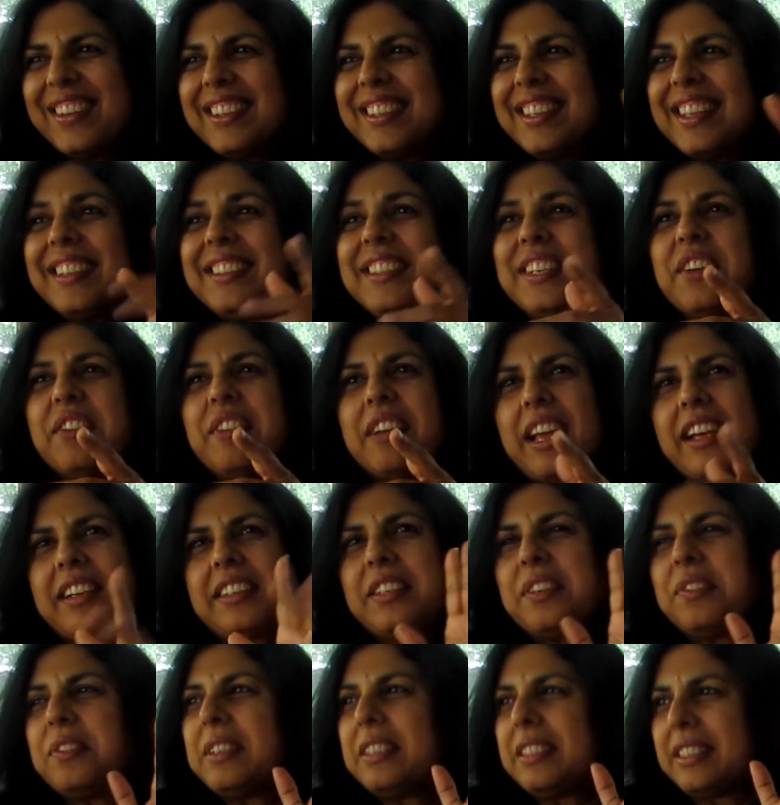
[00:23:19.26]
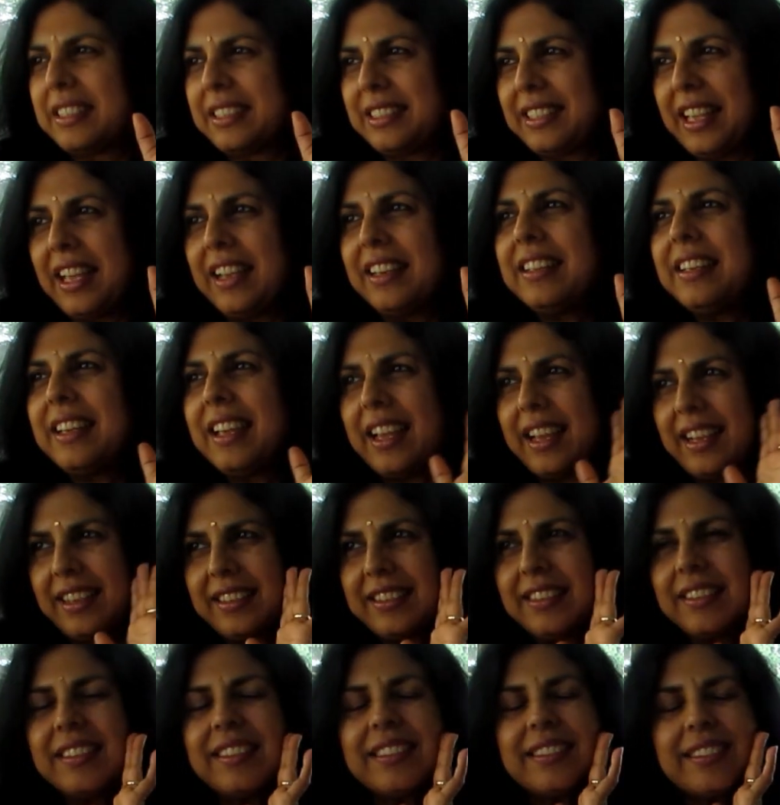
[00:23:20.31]
The director will decide the
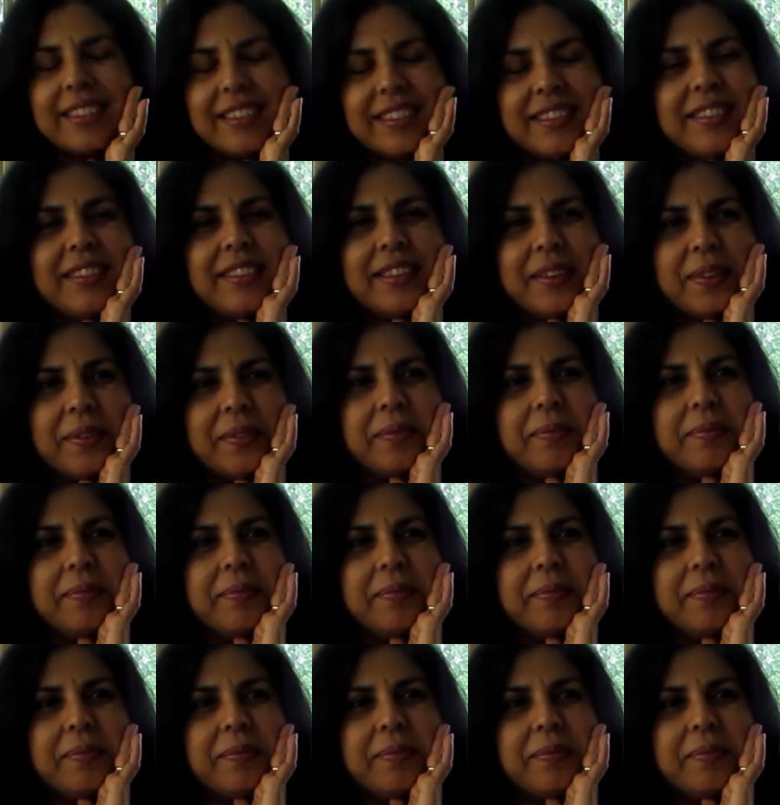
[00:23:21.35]
actors. So